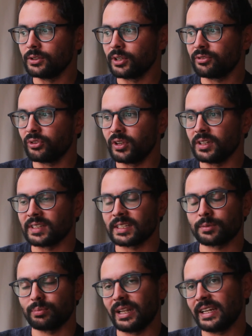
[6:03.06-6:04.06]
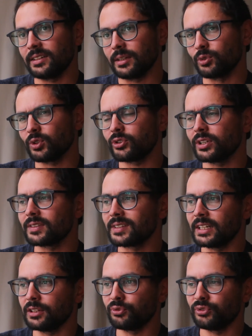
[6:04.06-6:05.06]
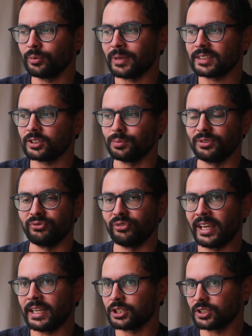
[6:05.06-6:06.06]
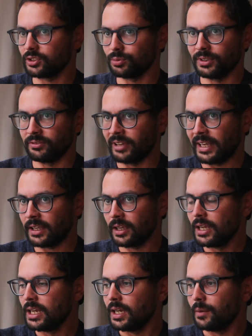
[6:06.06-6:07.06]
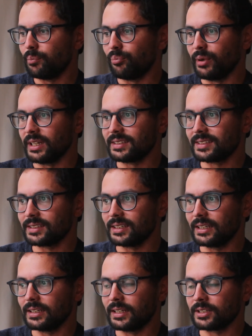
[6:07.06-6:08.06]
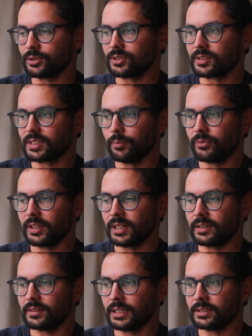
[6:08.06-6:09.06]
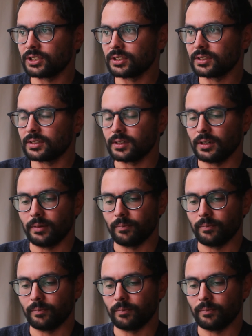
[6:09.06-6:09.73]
not everything is explained. I'm not trying to say that a film has to be vague just to be vague, but there's also something that is just